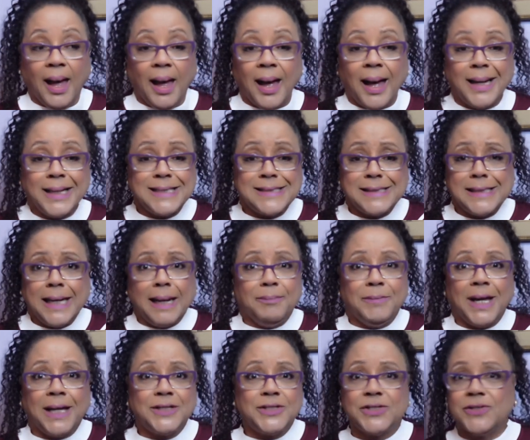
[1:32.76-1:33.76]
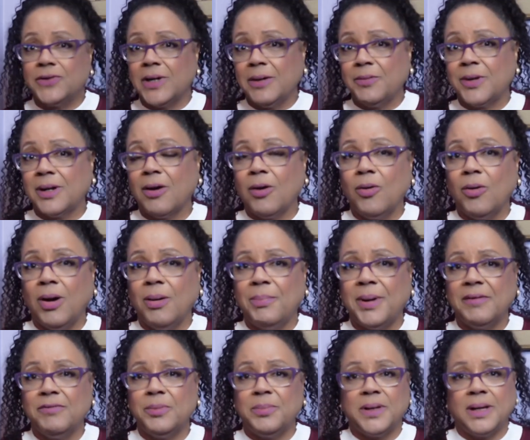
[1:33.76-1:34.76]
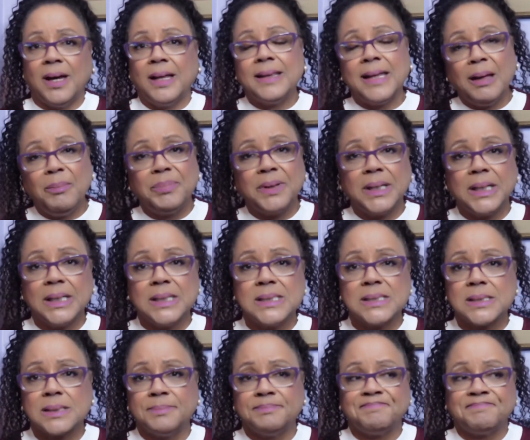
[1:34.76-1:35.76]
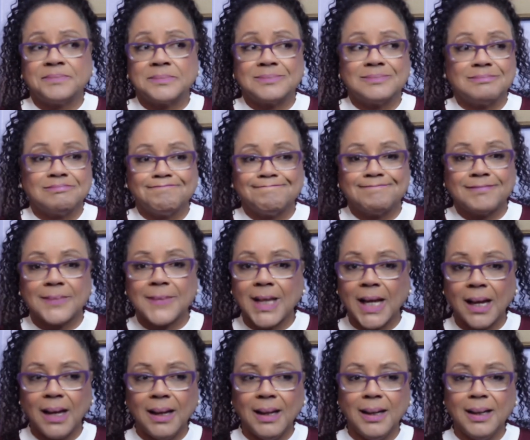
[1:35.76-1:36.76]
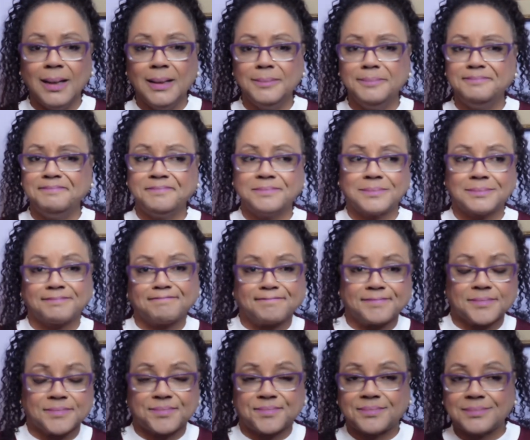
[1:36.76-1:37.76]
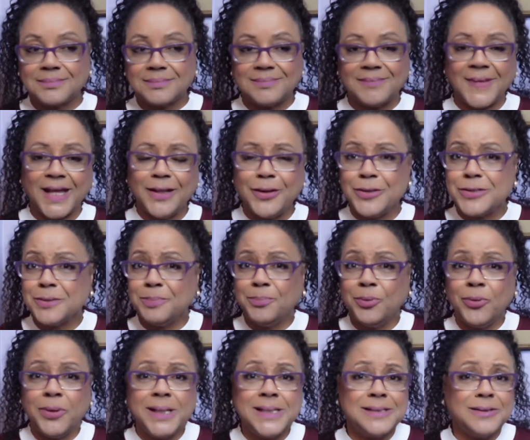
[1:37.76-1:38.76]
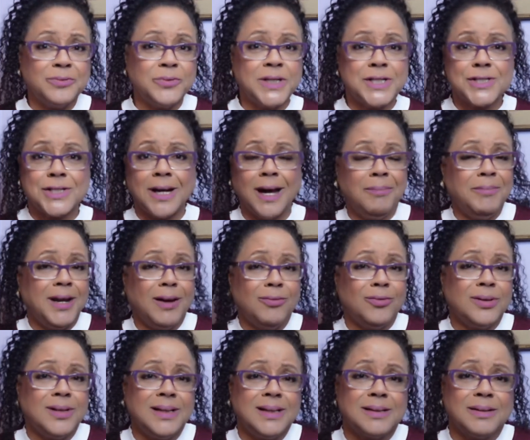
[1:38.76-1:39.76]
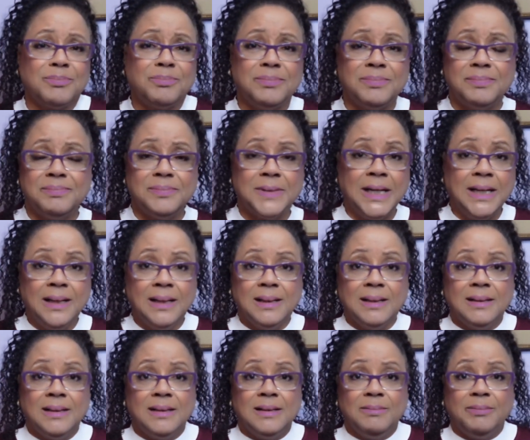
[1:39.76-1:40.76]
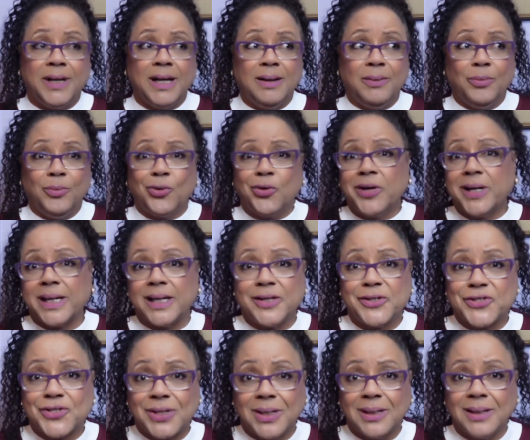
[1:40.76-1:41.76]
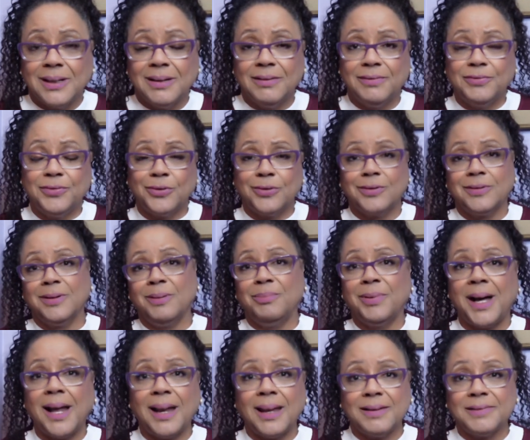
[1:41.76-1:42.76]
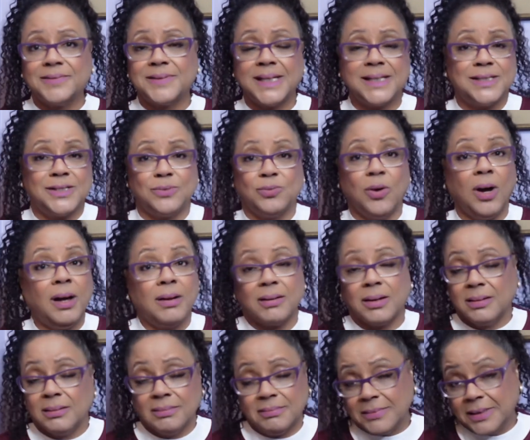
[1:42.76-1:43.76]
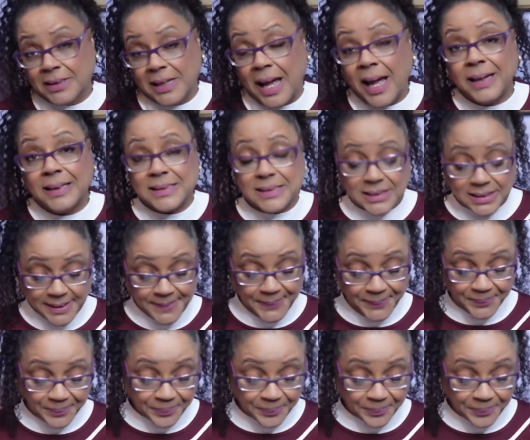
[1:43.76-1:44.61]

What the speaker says: Honestly, I'm not sure I would go above and beyond that because there's a point at which I'm not willing to pay a mortgage for a bottle of scented water, honestly.